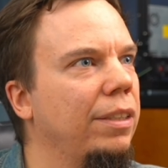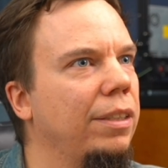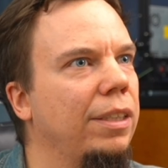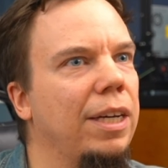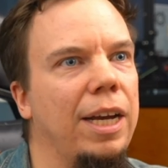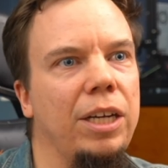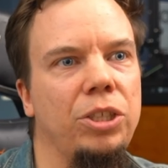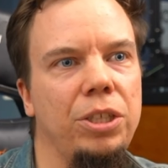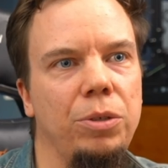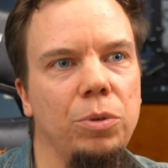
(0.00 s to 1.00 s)

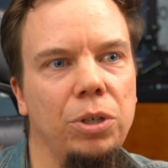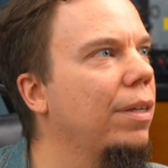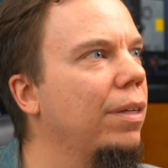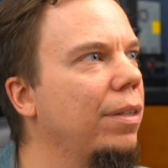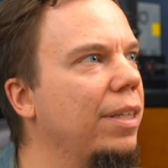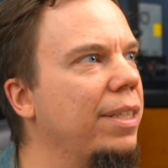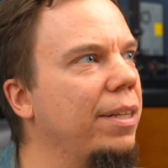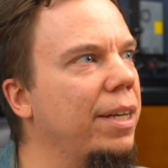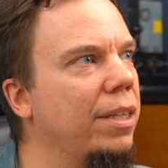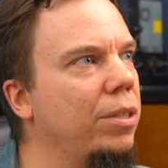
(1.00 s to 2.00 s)
actually work? The
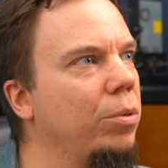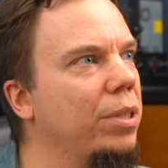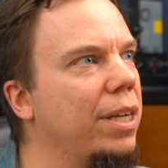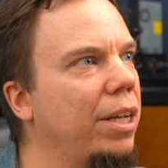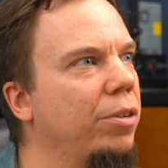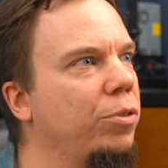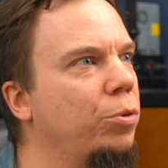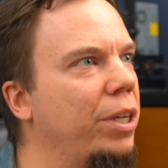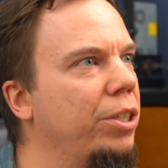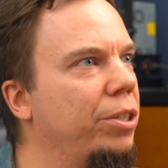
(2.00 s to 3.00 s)
syntax looks kind of
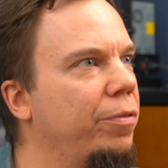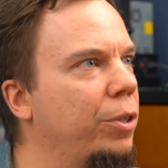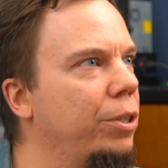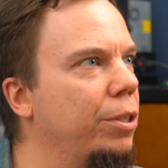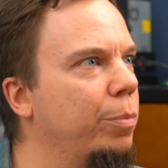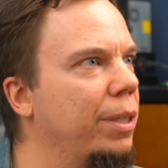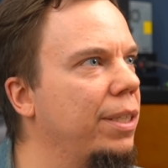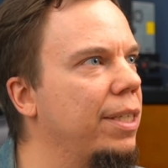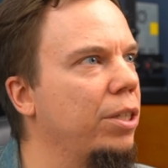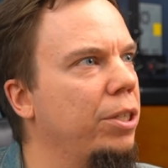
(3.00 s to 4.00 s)
strange at first, but it's
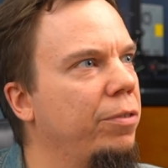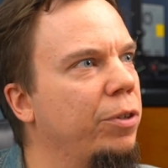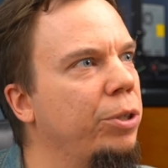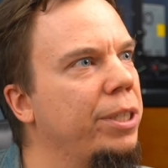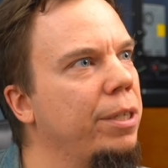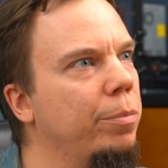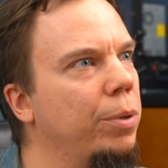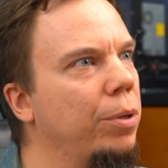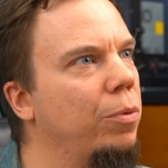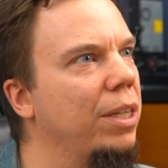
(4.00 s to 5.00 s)
actually very simple
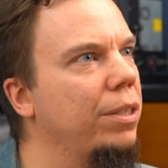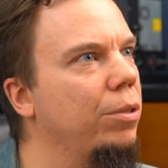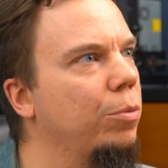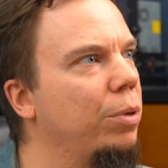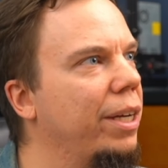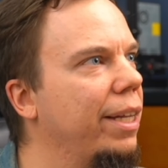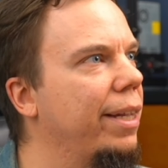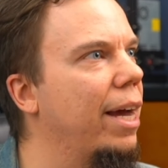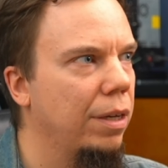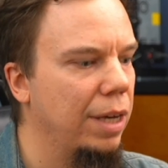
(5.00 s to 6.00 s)
once you break it
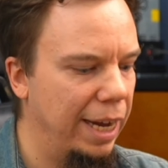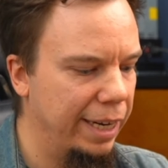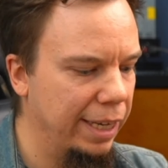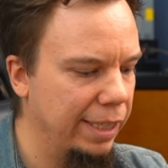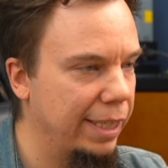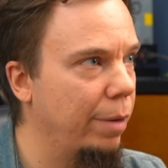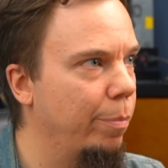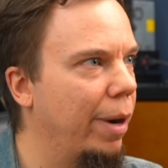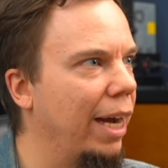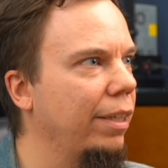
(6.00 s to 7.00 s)
down. I can say
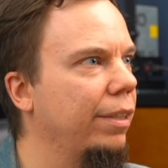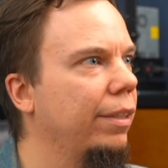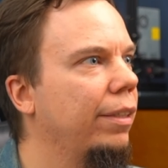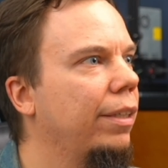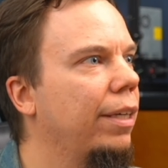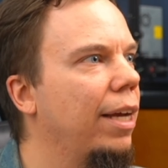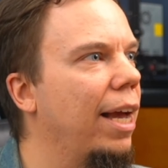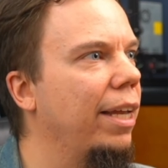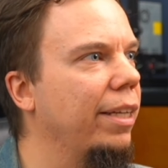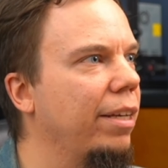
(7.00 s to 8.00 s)
bind
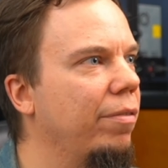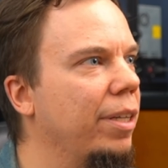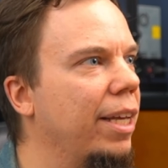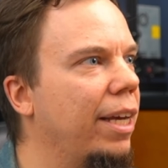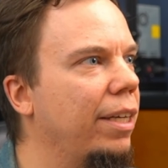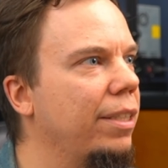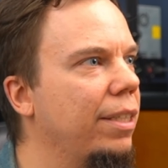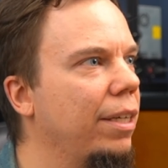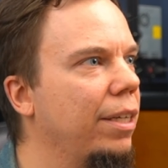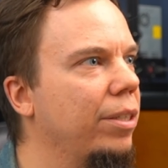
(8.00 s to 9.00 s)
and give it a
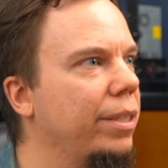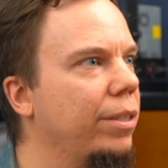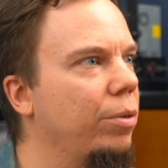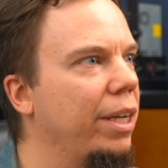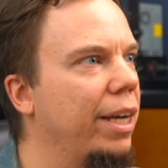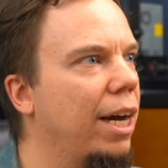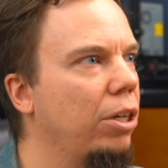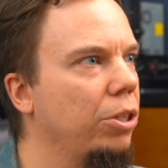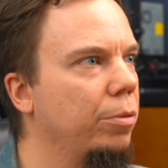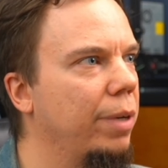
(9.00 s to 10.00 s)
single string
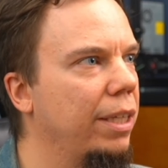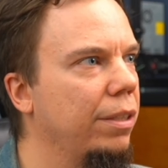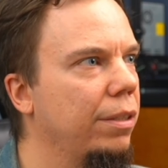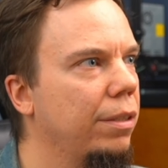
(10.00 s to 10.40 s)
argument